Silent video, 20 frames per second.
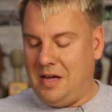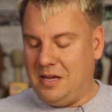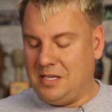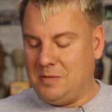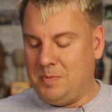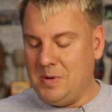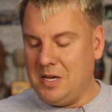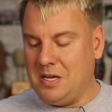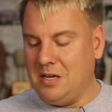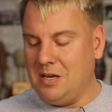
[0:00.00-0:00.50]

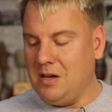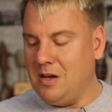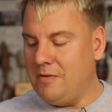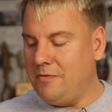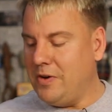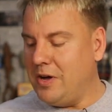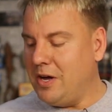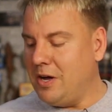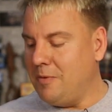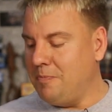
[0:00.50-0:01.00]
Speaking
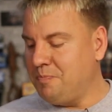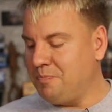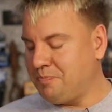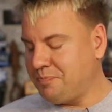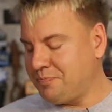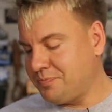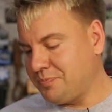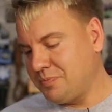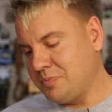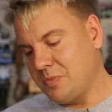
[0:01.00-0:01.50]
of
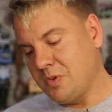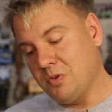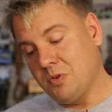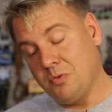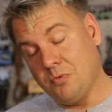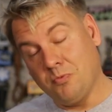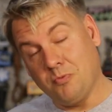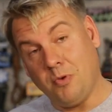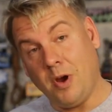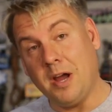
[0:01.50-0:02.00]

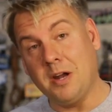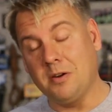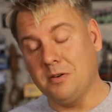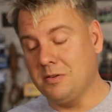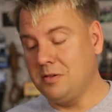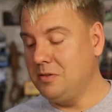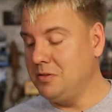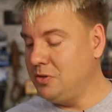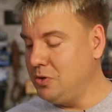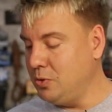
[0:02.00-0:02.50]

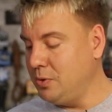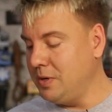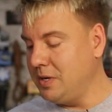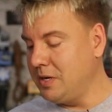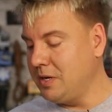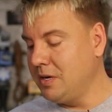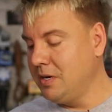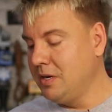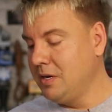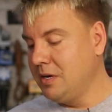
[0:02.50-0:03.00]
writers
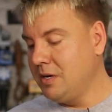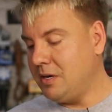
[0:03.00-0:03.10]
doing